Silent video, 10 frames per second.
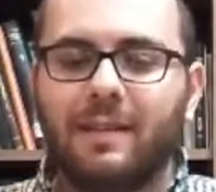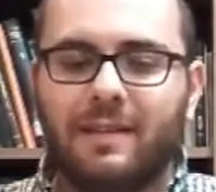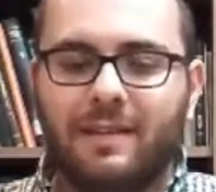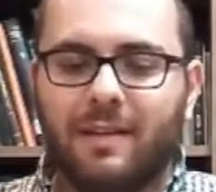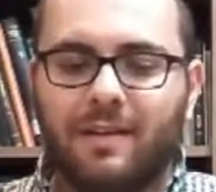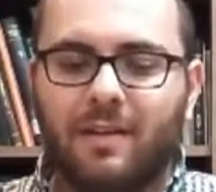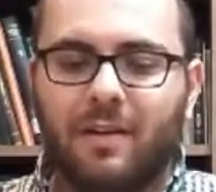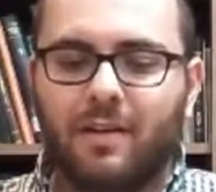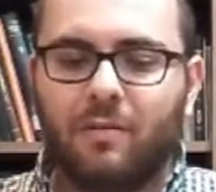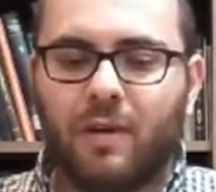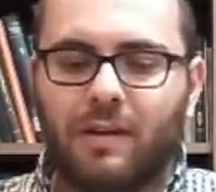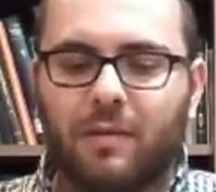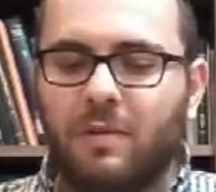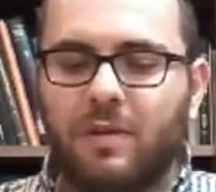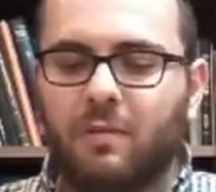listening to God
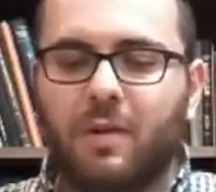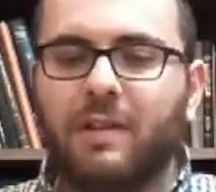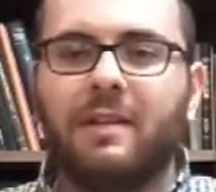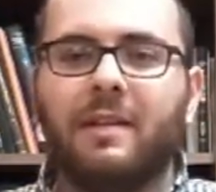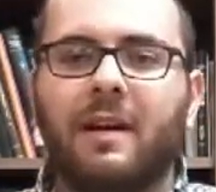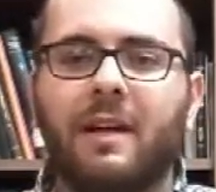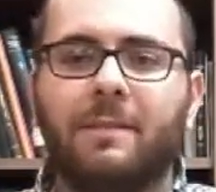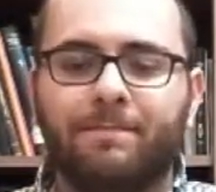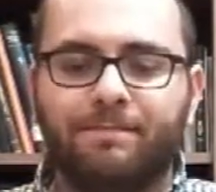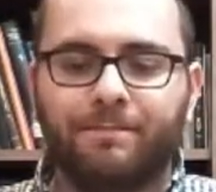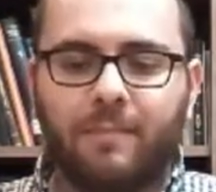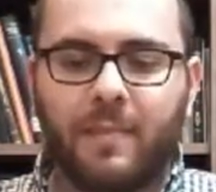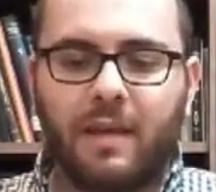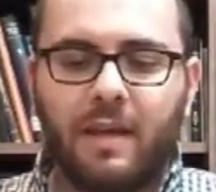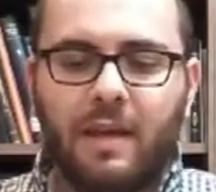directly, we don't want to die.
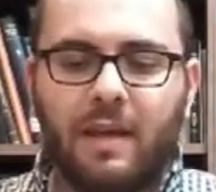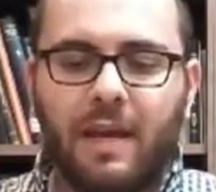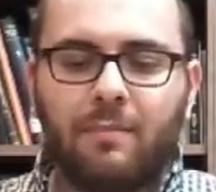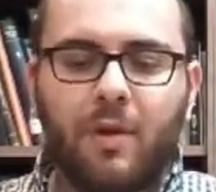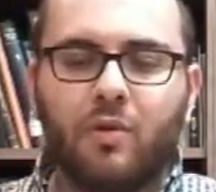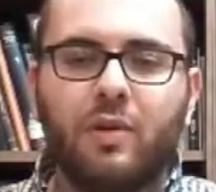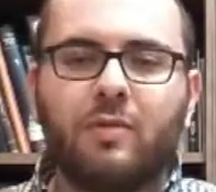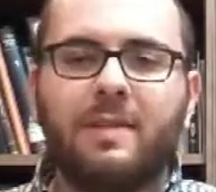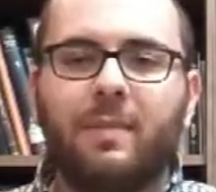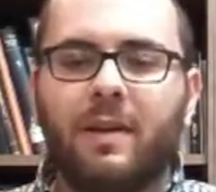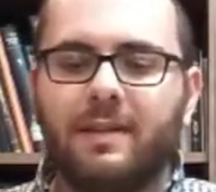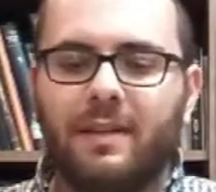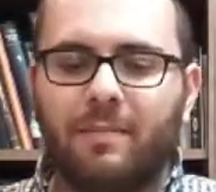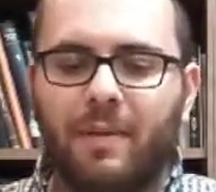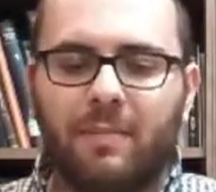And Moshe responds
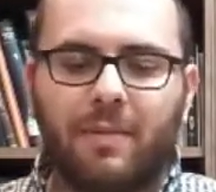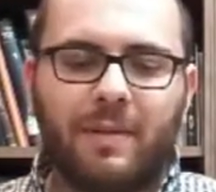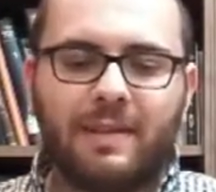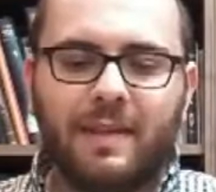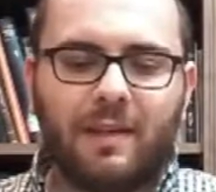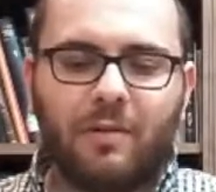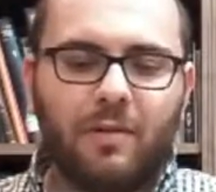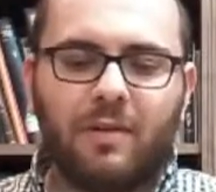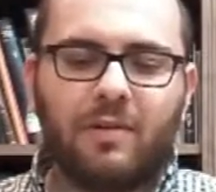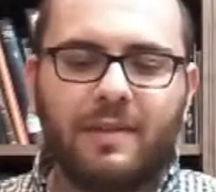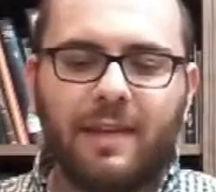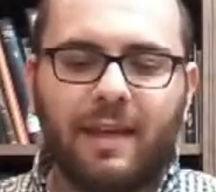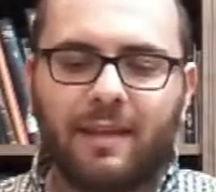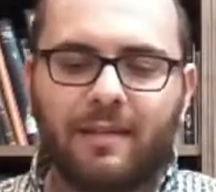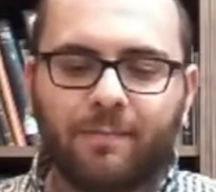to the people by saying, you don't
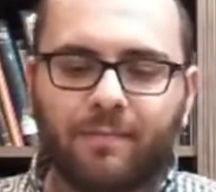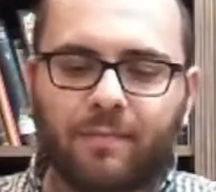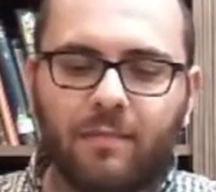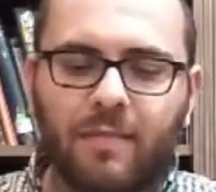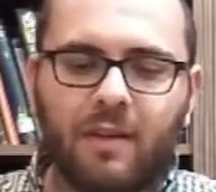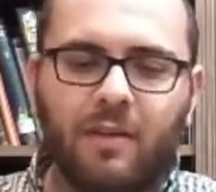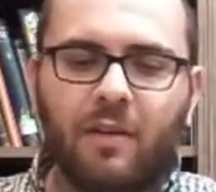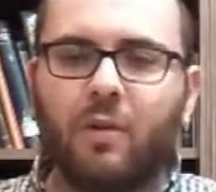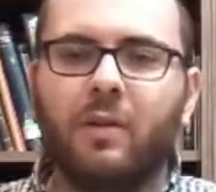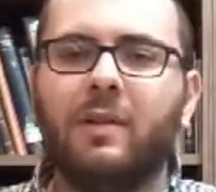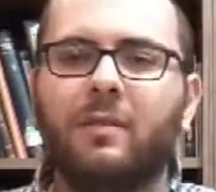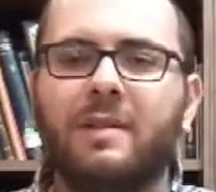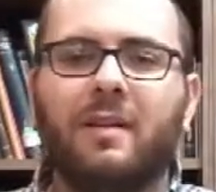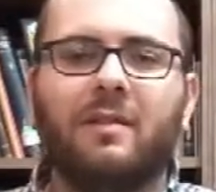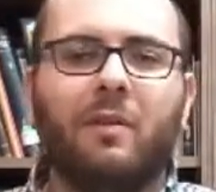understand. The goal here
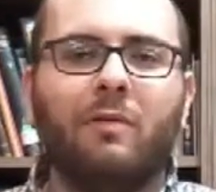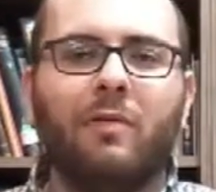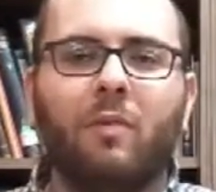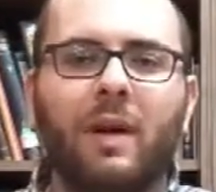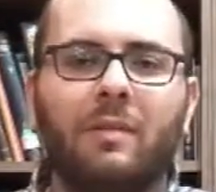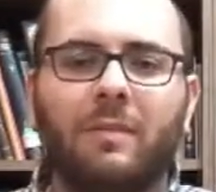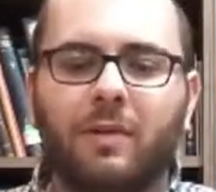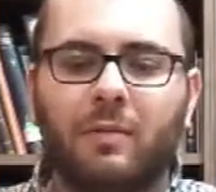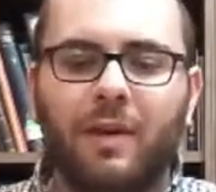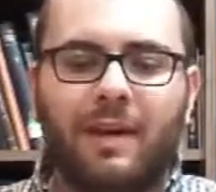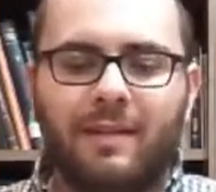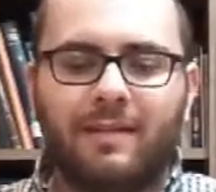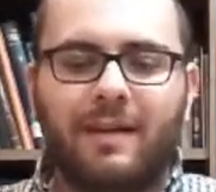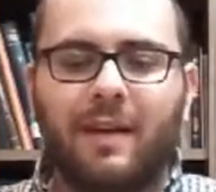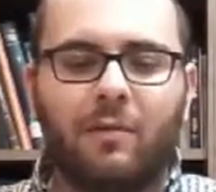was not to overwhelm you,
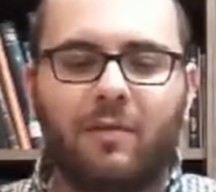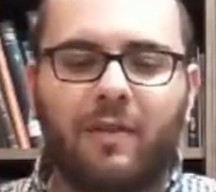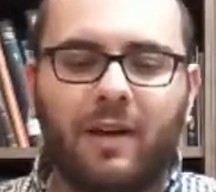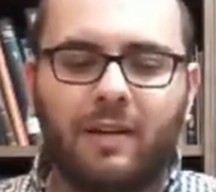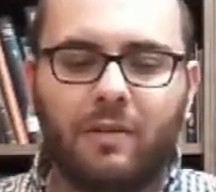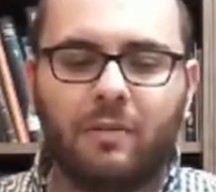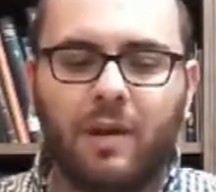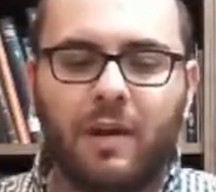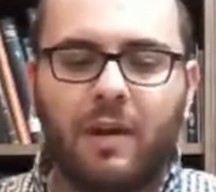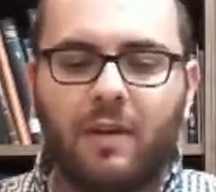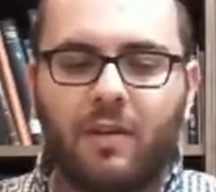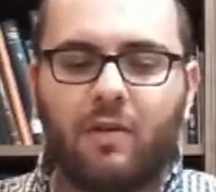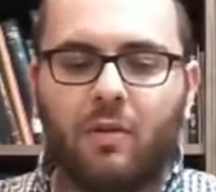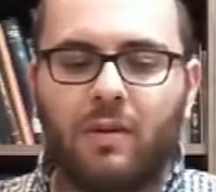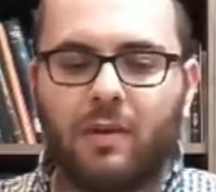to terrify you. The
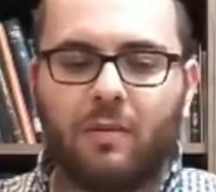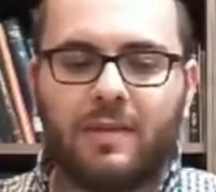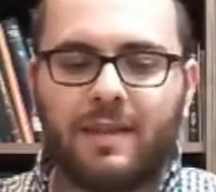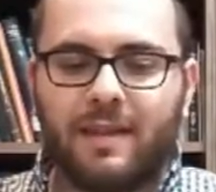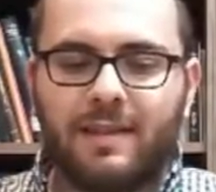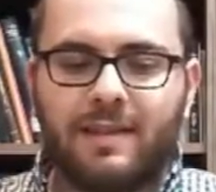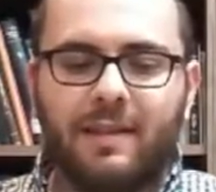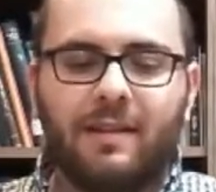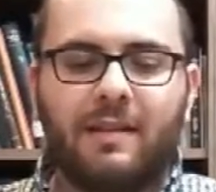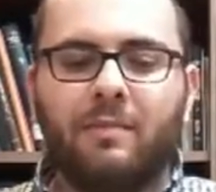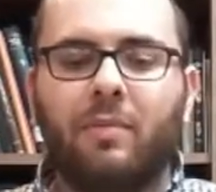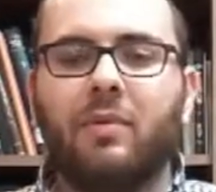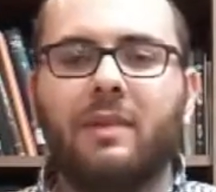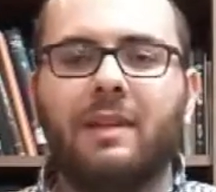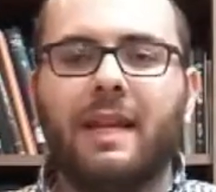goal here was to instill an
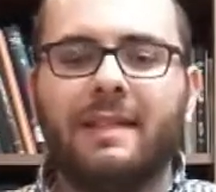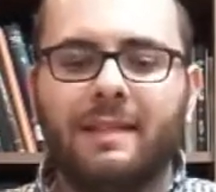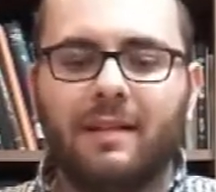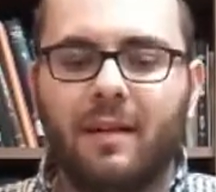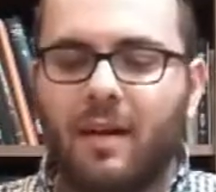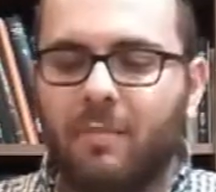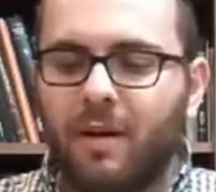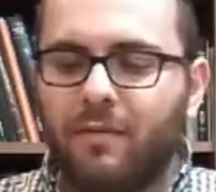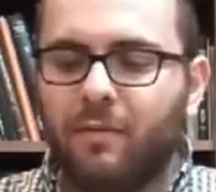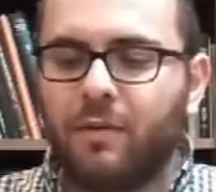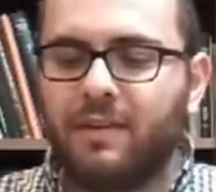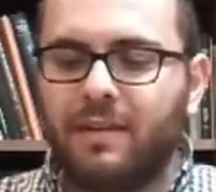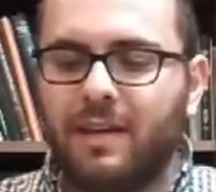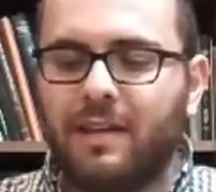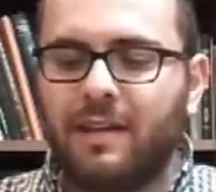important lesson.
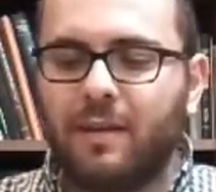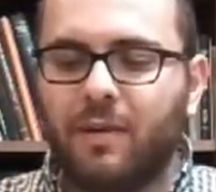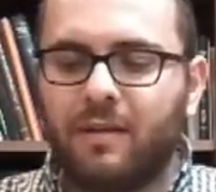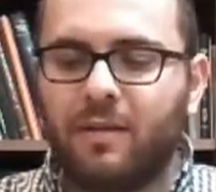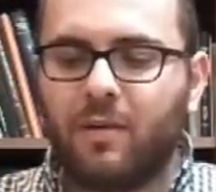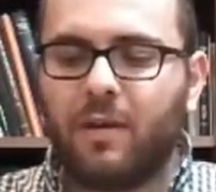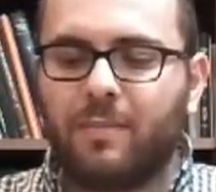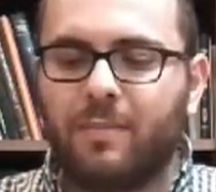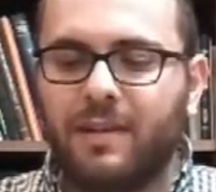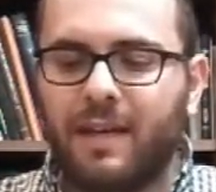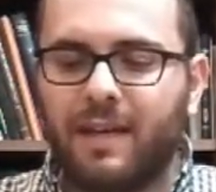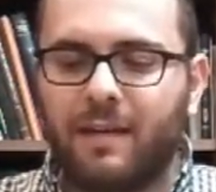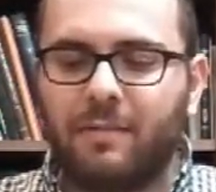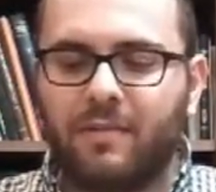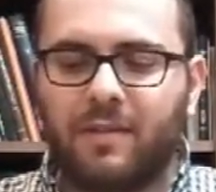Bavurtia Yeratov
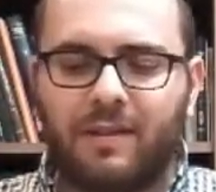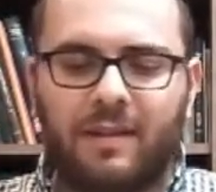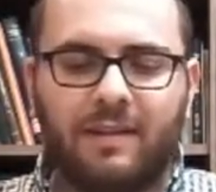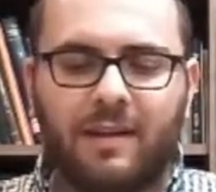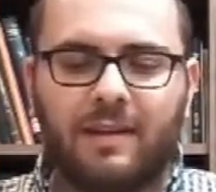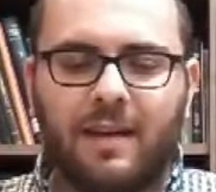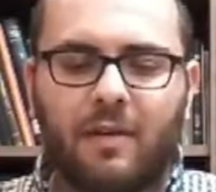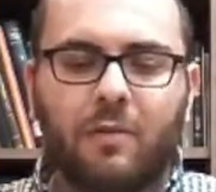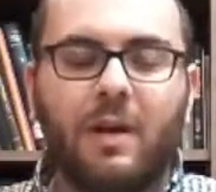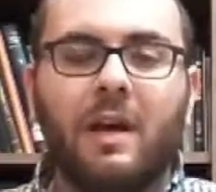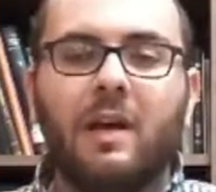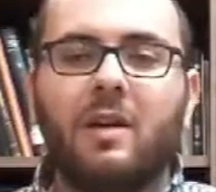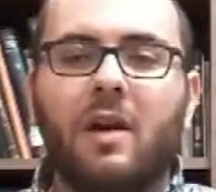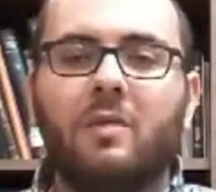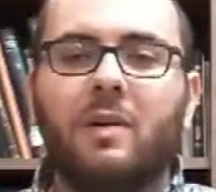Pnechim levilti tachtau.
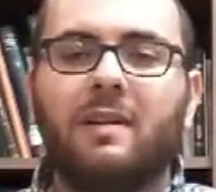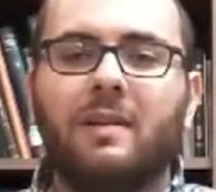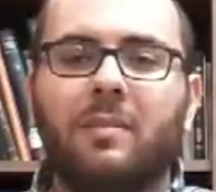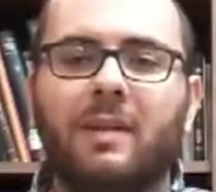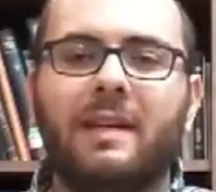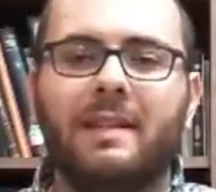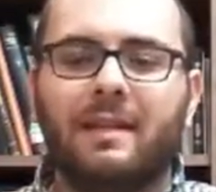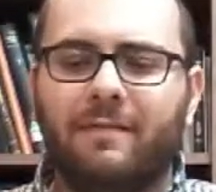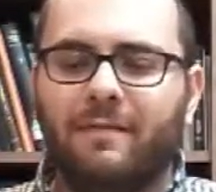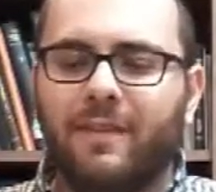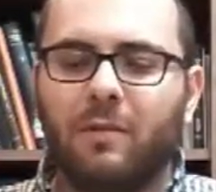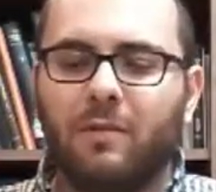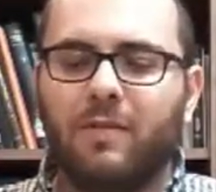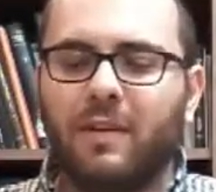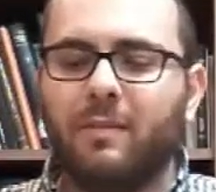God wanted to place a fear
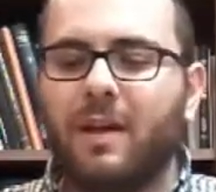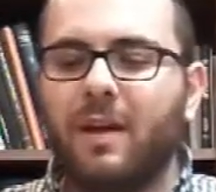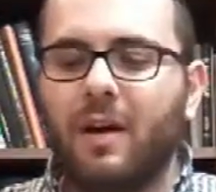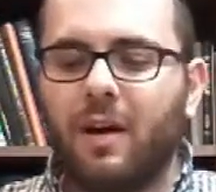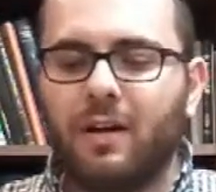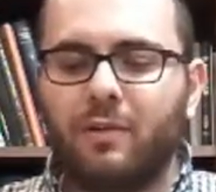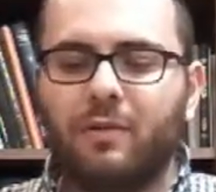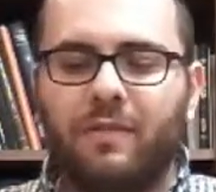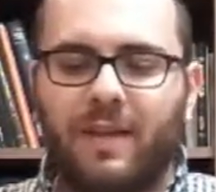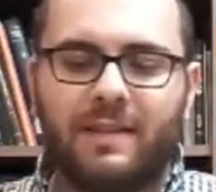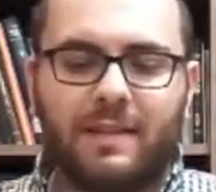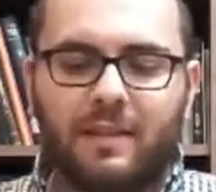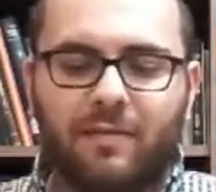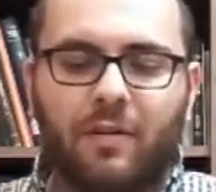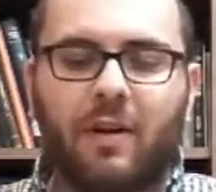of him on your
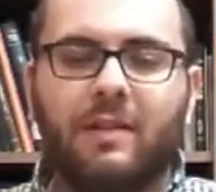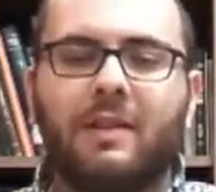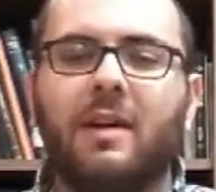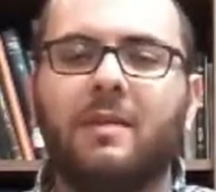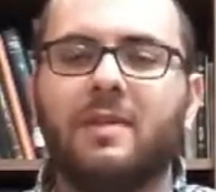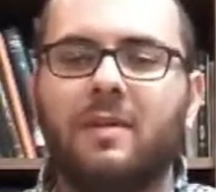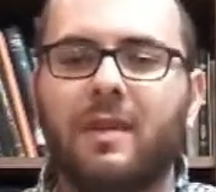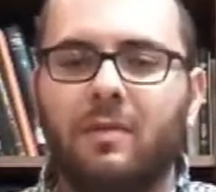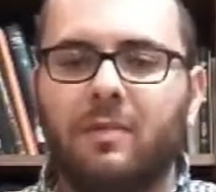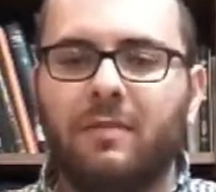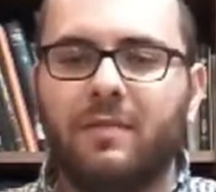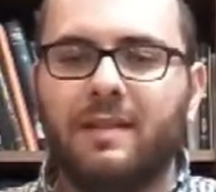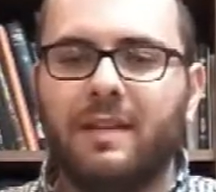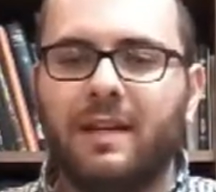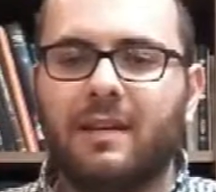faces for all time so that you never
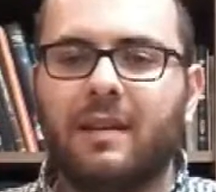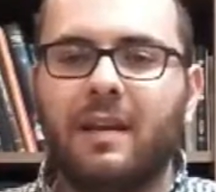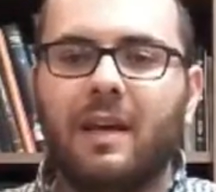sin.